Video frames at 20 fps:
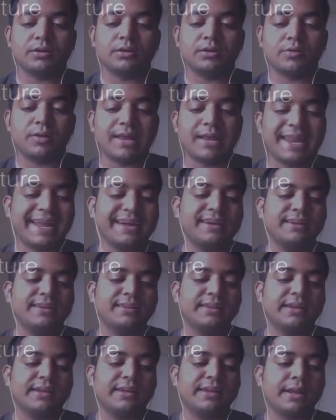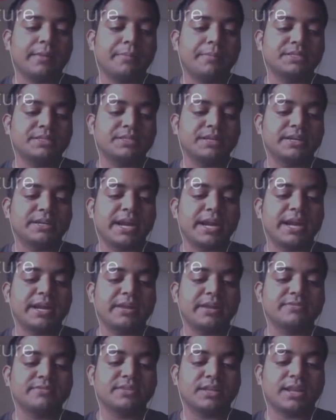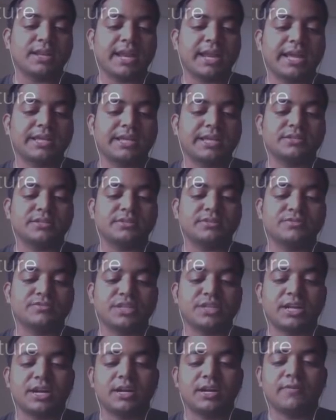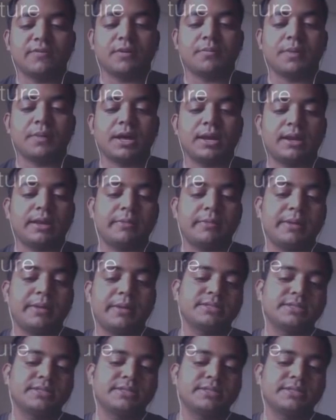to elect their representatives in elections which are held for parliament,